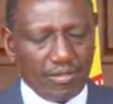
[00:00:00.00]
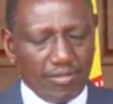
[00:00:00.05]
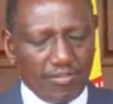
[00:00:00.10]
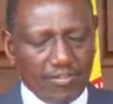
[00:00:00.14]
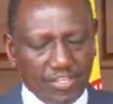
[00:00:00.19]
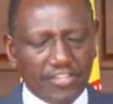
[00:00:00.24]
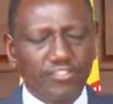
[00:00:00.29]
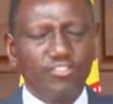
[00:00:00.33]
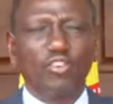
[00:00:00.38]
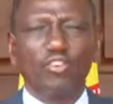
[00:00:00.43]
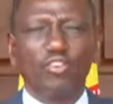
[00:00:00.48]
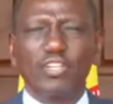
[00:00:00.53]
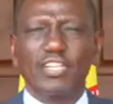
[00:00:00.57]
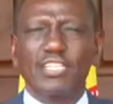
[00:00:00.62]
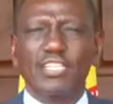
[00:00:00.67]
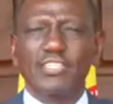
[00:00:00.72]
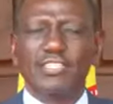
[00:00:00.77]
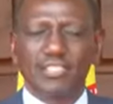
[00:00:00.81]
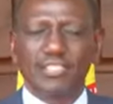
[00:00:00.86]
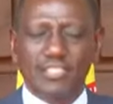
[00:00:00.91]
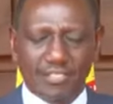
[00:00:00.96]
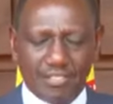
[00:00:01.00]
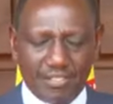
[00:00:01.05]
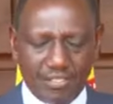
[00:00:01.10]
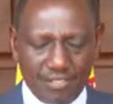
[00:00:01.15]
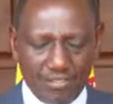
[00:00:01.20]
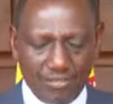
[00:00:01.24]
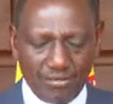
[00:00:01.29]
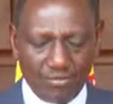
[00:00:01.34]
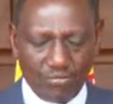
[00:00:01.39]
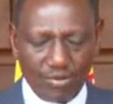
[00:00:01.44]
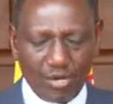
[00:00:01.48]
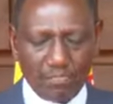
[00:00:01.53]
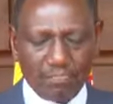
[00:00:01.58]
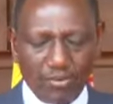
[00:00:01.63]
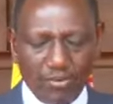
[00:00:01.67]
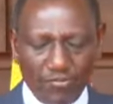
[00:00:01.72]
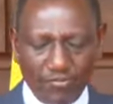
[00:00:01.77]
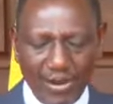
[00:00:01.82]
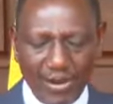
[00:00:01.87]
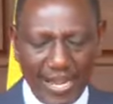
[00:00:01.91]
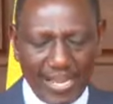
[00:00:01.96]
This audit will
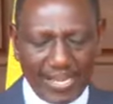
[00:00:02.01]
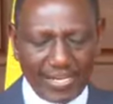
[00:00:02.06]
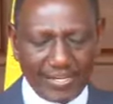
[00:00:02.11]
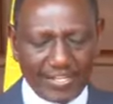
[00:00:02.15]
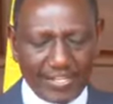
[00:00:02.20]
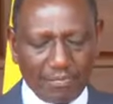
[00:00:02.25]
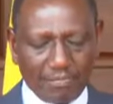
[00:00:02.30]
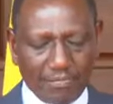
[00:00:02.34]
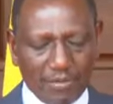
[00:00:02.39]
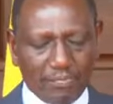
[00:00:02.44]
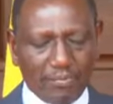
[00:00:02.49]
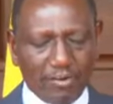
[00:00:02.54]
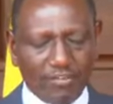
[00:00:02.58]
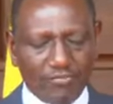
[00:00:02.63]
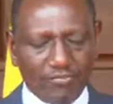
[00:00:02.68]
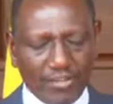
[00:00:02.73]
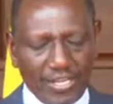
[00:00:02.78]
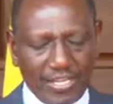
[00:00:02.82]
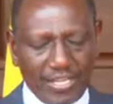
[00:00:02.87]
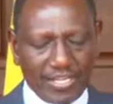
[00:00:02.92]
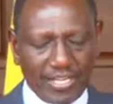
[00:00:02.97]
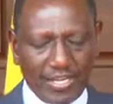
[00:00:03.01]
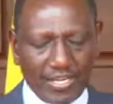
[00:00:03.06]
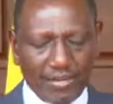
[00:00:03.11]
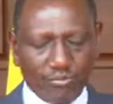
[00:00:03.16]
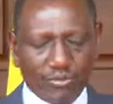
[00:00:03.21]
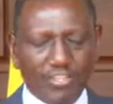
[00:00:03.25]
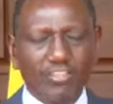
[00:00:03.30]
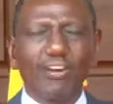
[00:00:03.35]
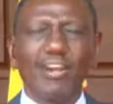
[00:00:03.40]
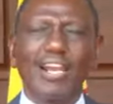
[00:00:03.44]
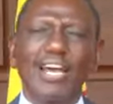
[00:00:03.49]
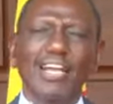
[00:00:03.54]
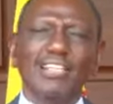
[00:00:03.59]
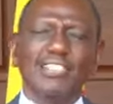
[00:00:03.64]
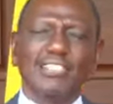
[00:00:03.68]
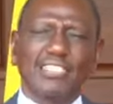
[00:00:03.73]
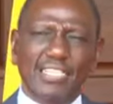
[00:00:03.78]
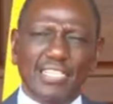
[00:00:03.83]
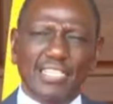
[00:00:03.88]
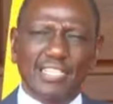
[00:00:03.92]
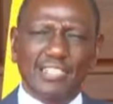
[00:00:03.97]
provide the people of Kenya with
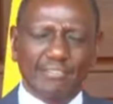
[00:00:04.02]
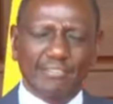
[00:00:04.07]
clarity